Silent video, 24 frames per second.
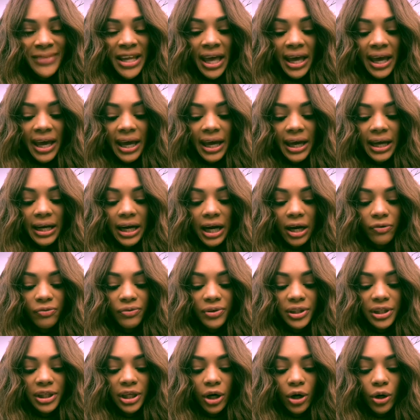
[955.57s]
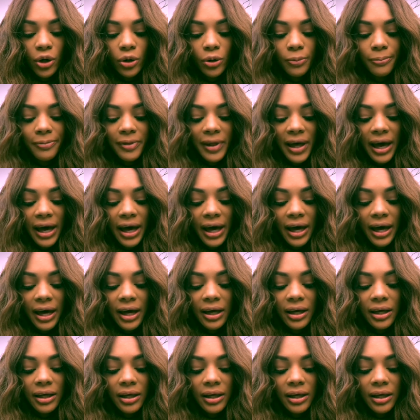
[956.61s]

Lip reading: And I really hope that